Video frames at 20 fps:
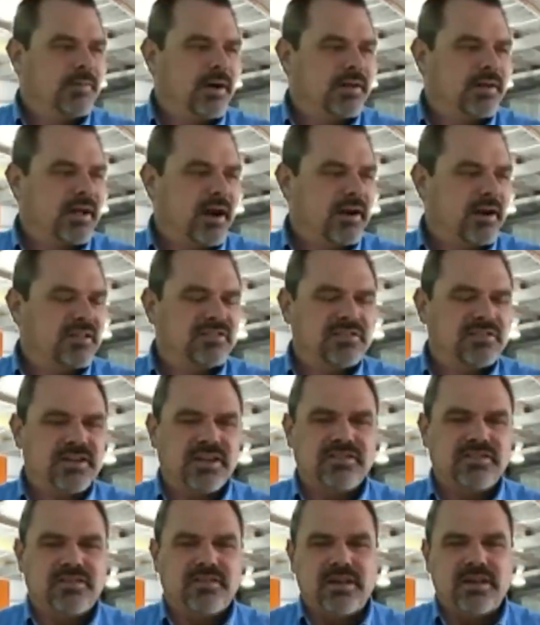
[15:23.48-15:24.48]
I'm not going to
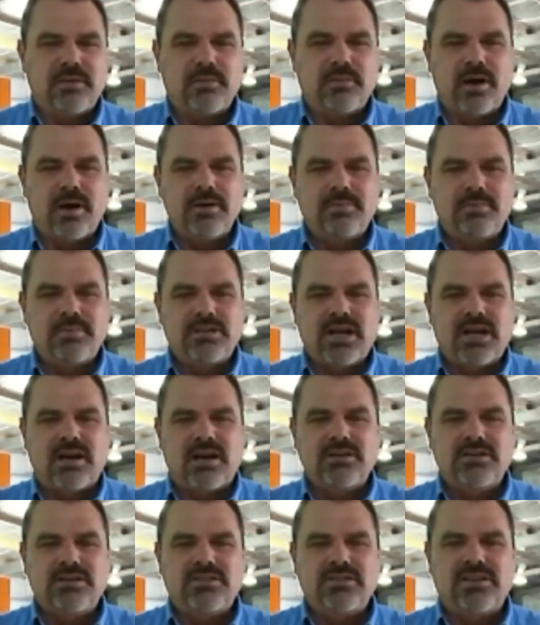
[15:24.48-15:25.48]
suggest that there won't be
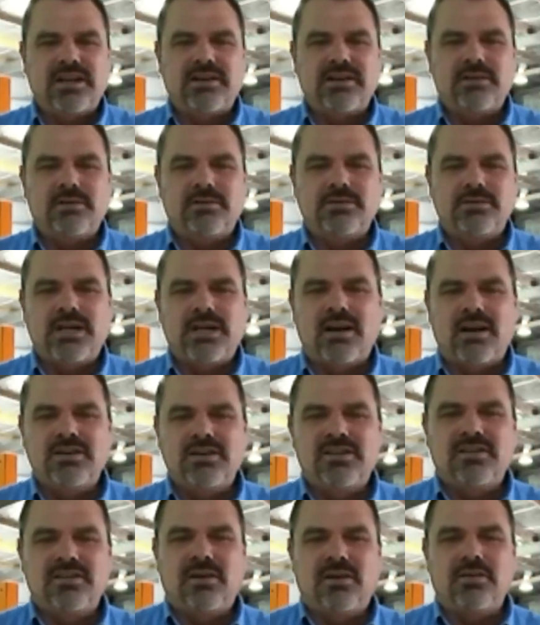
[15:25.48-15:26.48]
challenges, technical
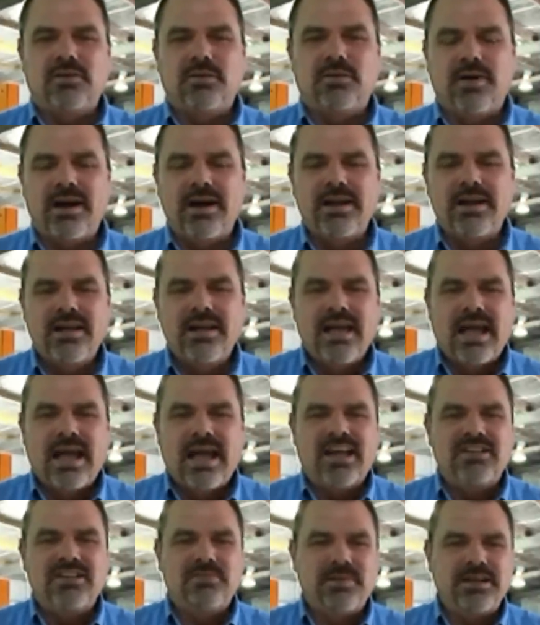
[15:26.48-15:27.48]
challenges along the way.
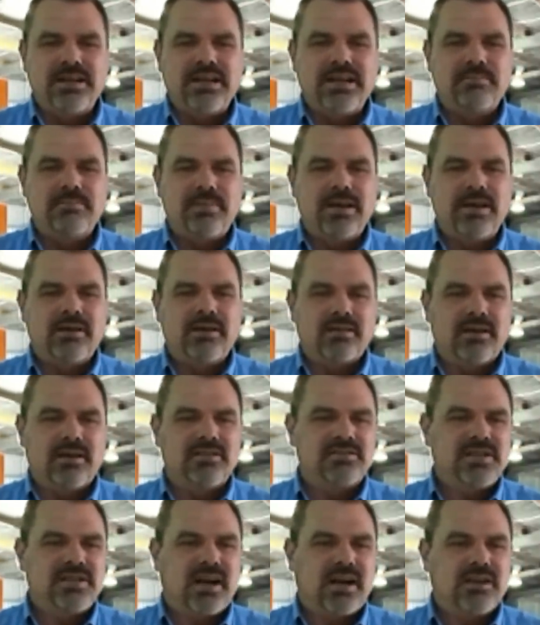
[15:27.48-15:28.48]
As we get bigger,
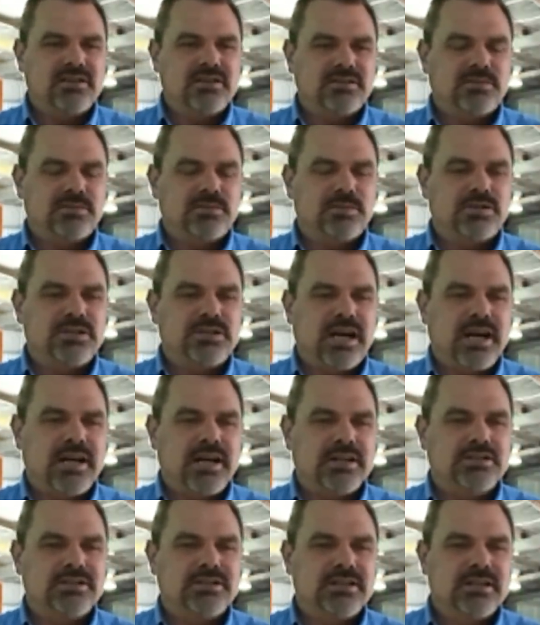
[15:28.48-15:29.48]
those challenges will
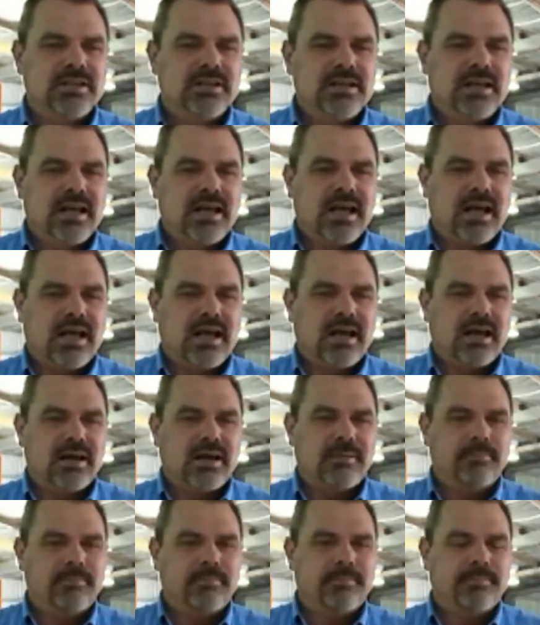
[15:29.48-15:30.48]
change.
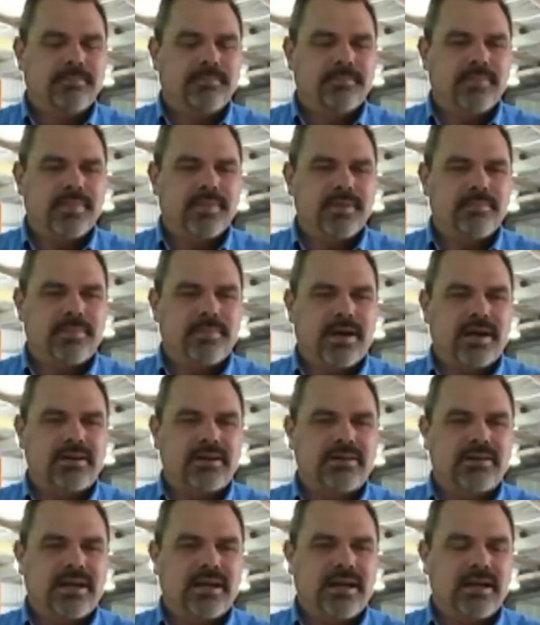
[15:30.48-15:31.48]
Um,
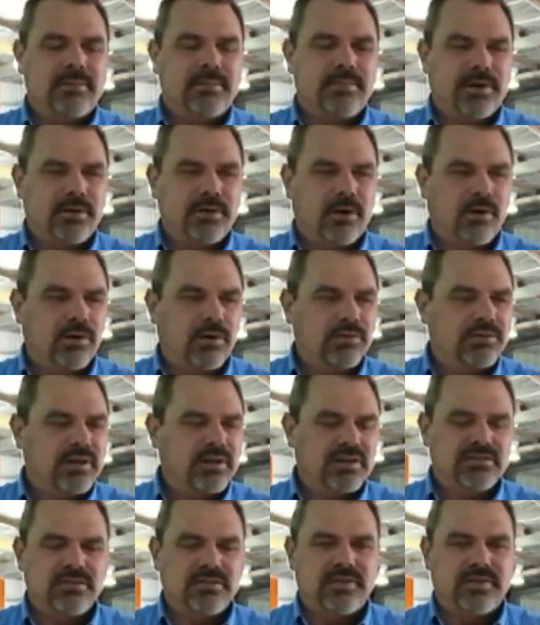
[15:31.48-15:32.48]
but, uh, but all
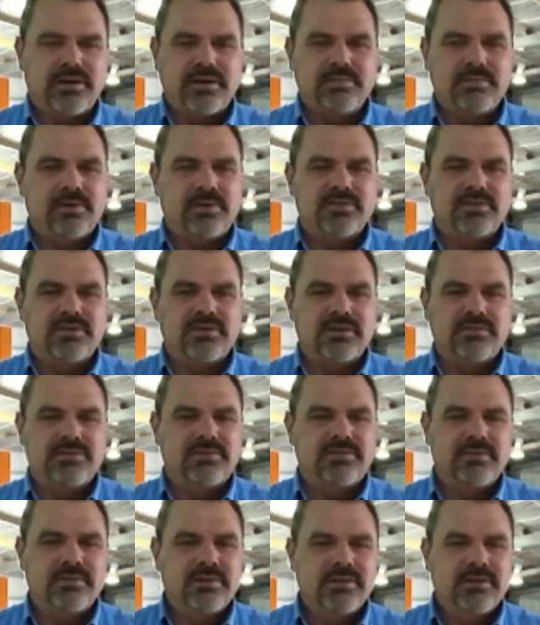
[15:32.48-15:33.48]
things are very positive
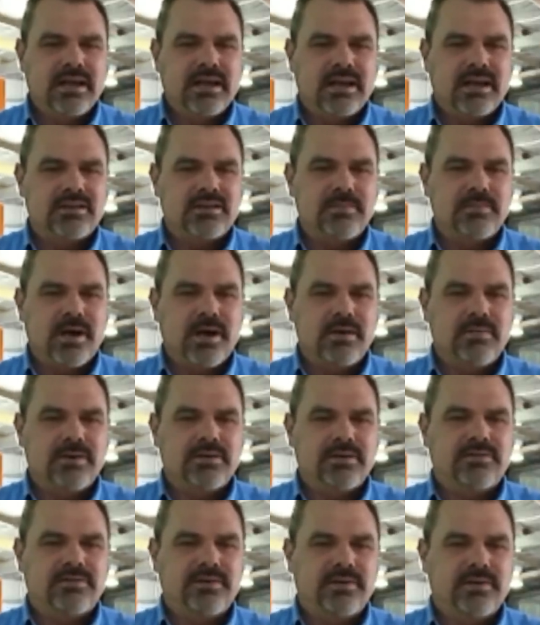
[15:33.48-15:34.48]
at the
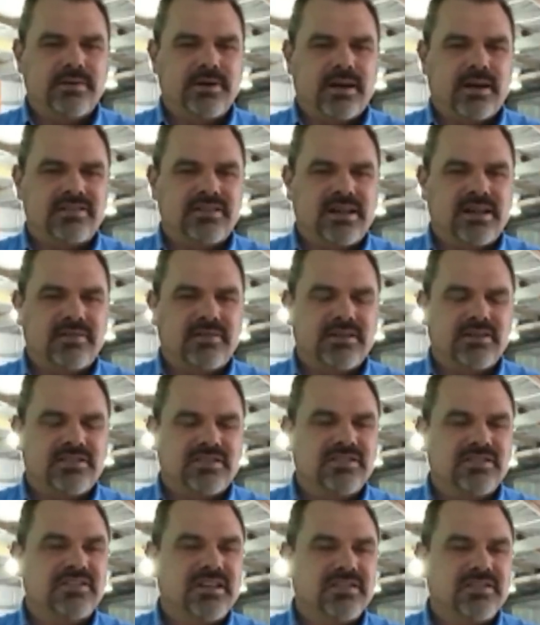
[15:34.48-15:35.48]
moment for us having a
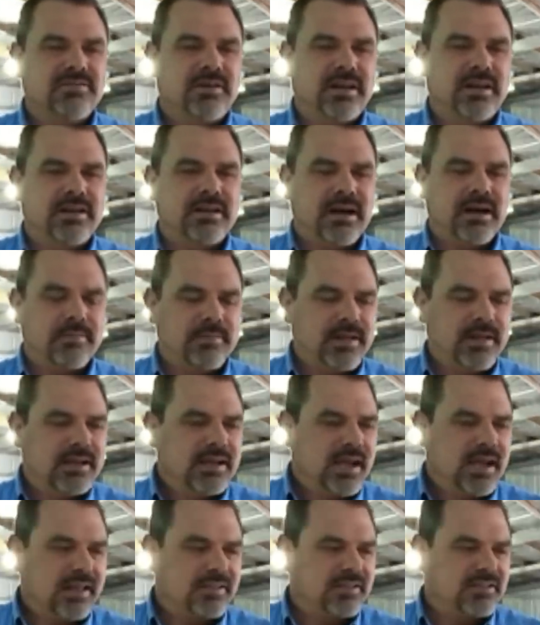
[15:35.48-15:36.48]
successful outcome
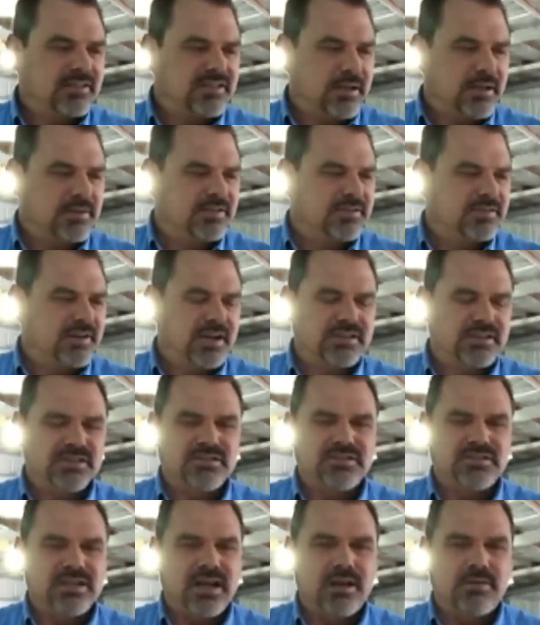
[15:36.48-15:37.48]
at this
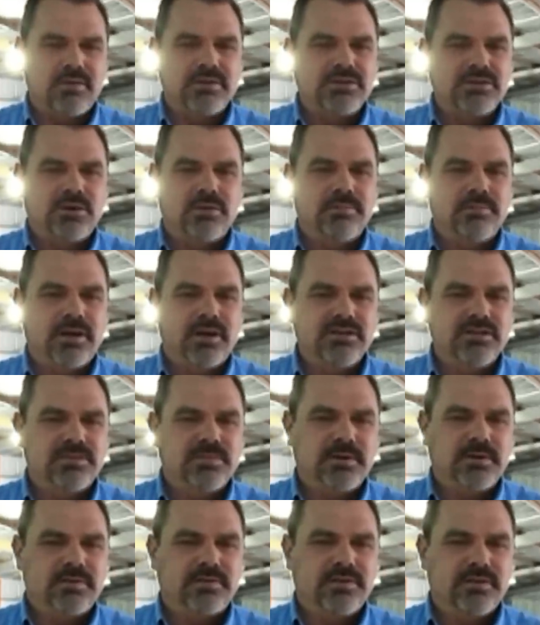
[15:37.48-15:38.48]
demonstration scale, which all bodes
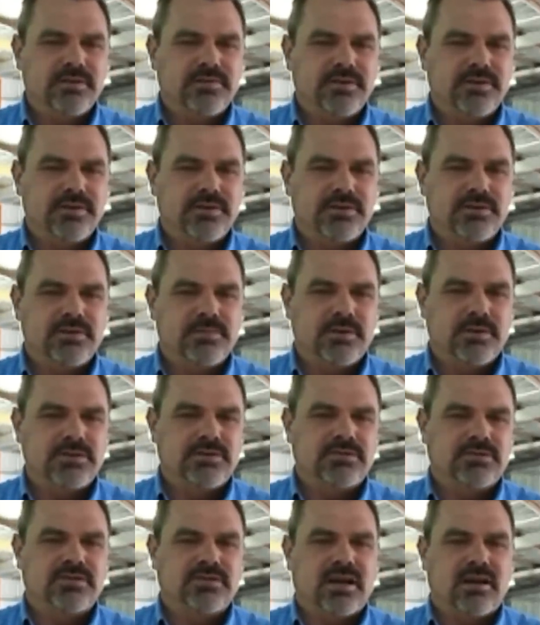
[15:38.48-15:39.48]
well for the future
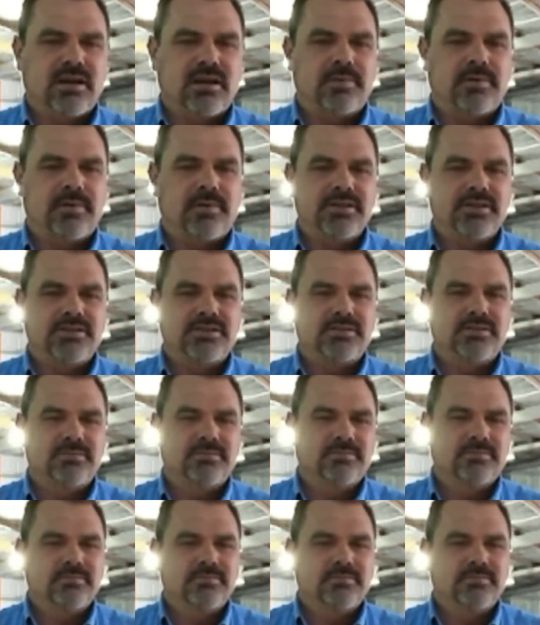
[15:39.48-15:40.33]
commercial scale operation.